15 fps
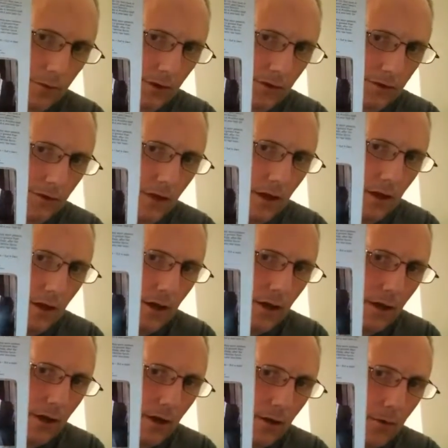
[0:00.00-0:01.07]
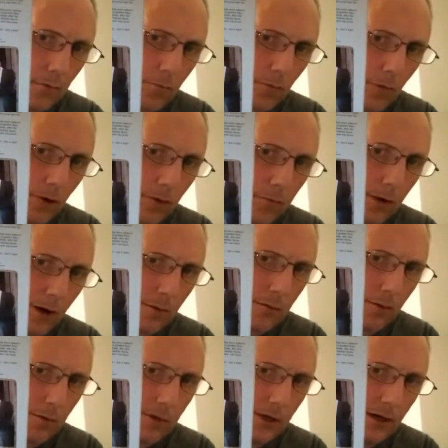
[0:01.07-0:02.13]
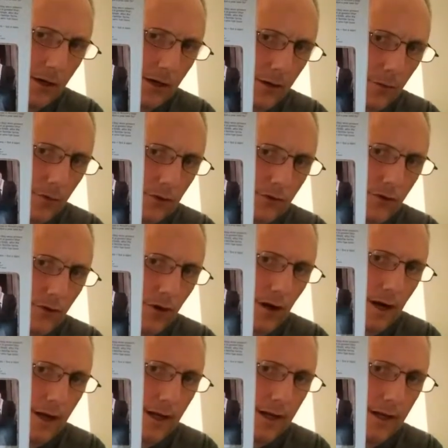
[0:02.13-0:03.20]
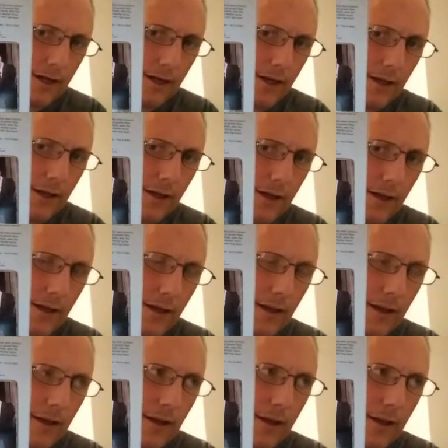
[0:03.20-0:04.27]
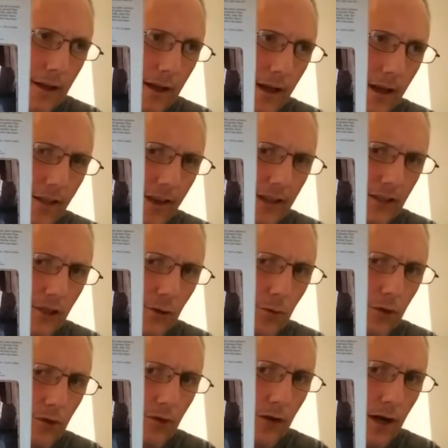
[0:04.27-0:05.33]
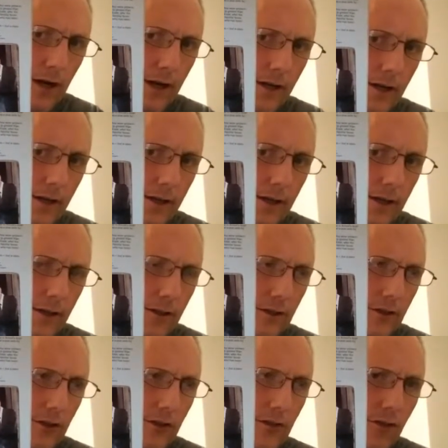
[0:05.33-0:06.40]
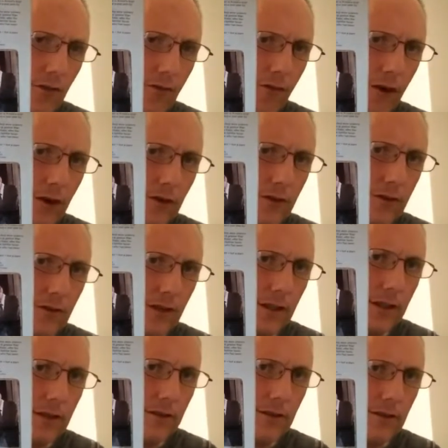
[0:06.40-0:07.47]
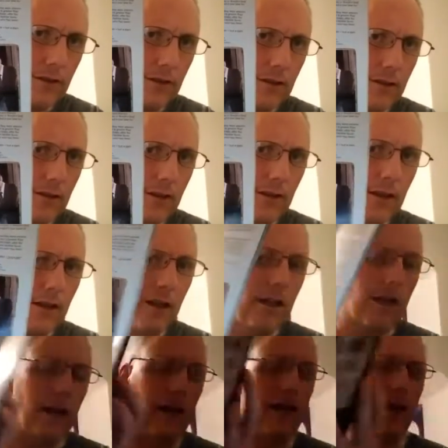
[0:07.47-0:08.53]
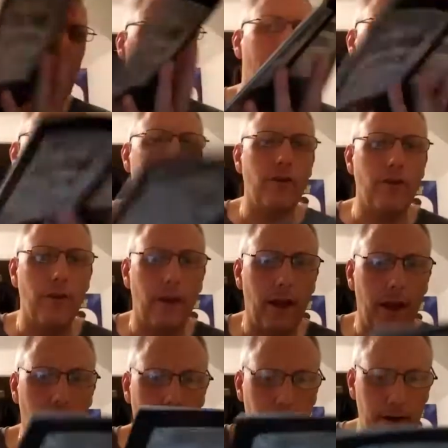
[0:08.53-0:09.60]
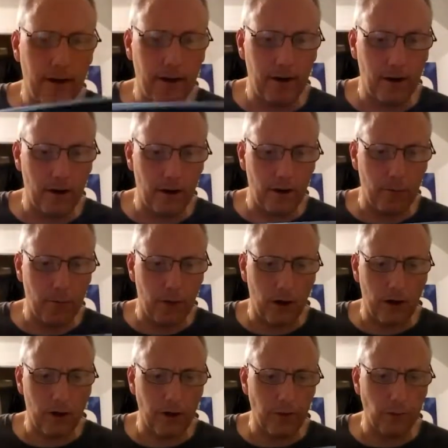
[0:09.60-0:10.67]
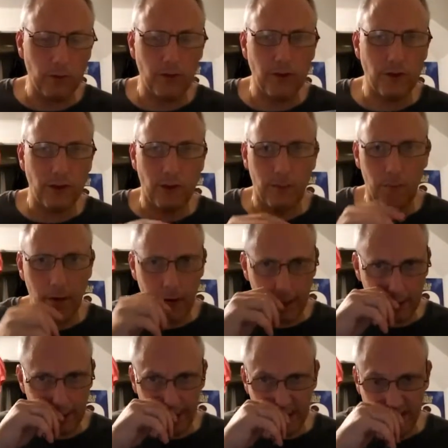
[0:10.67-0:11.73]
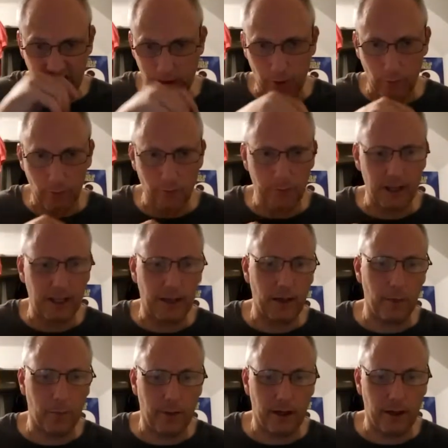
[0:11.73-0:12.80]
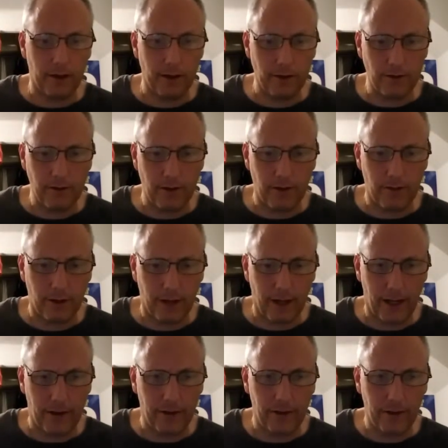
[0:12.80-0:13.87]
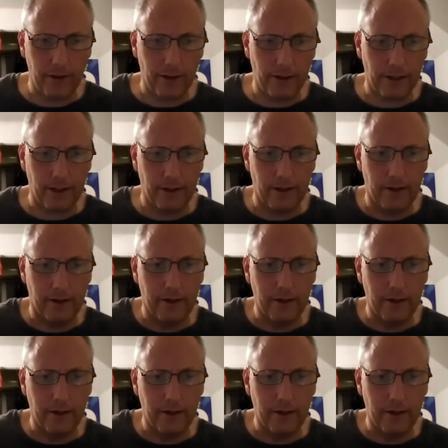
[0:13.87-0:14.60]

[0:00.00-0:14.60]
because while Barbara Berry was credited, I think she was credited during just the first season. After that, her and Barney were still married, and she would make an appearance every now and then.